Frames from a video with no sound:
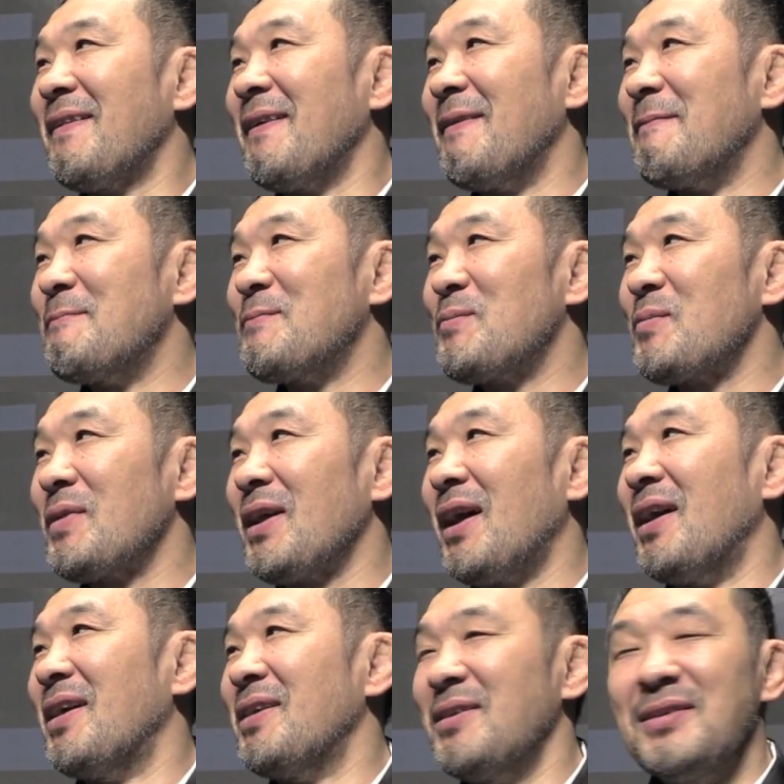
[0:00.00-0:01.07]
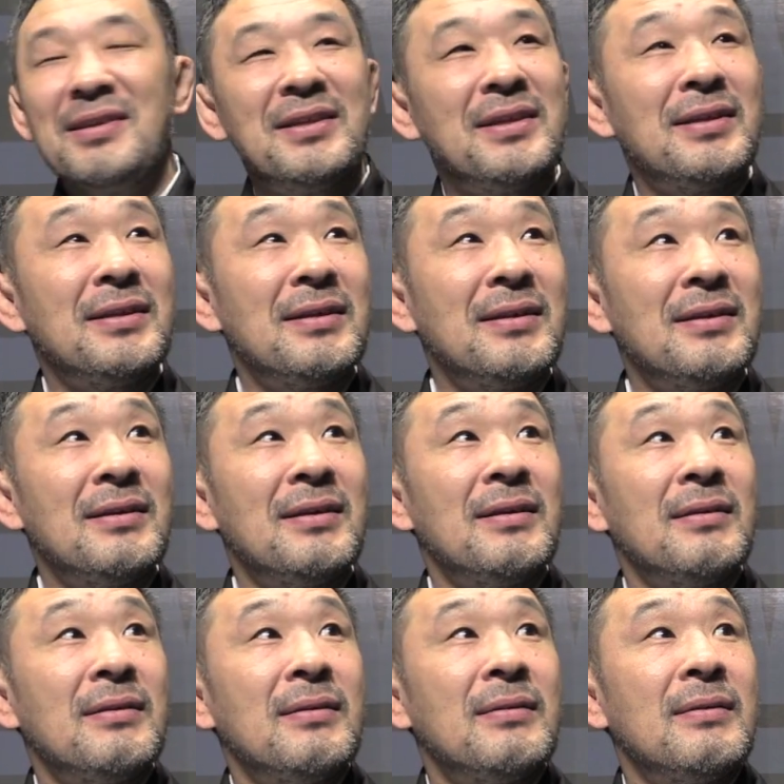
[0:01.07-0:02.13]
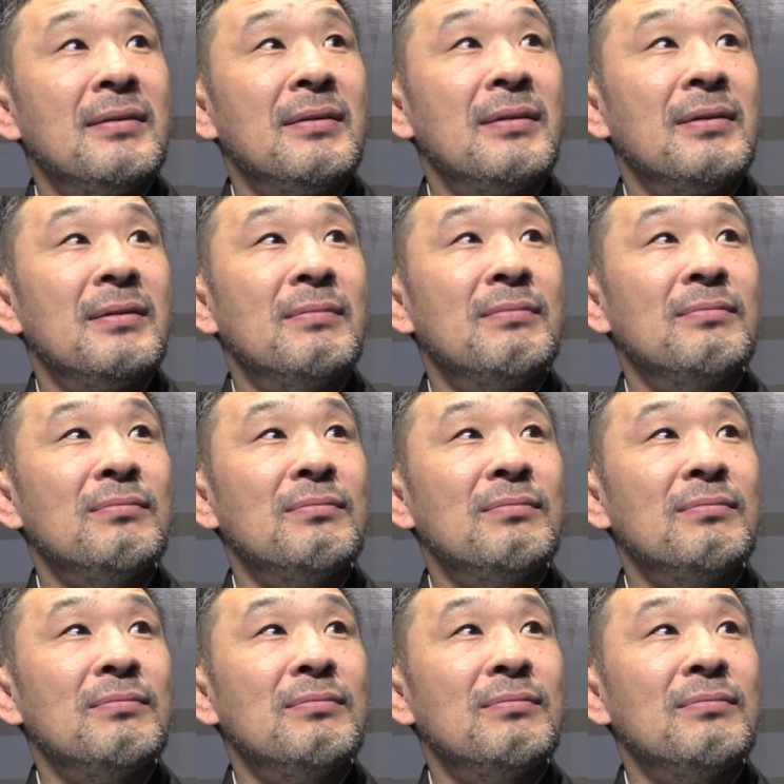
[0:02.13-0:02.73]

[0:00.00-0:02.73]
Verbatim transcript: Are you surprised that Mark Hunt is still winning